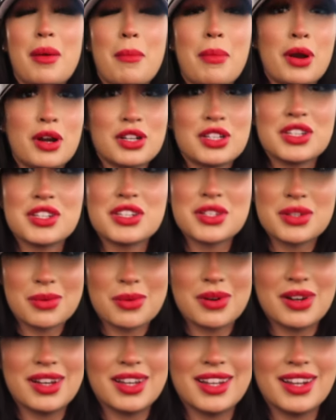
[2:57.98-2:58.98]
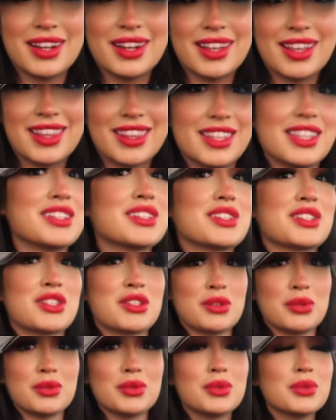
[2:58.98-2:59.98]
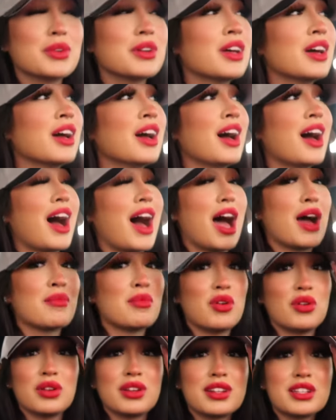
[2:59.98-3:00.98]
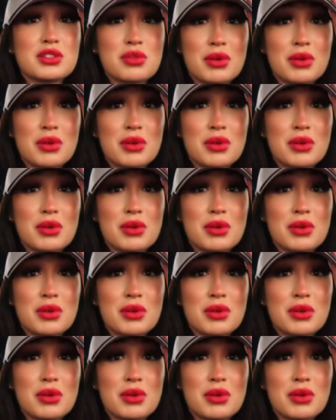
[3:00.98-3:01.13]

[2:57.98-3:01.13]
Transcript: purchase one this soon. I'm only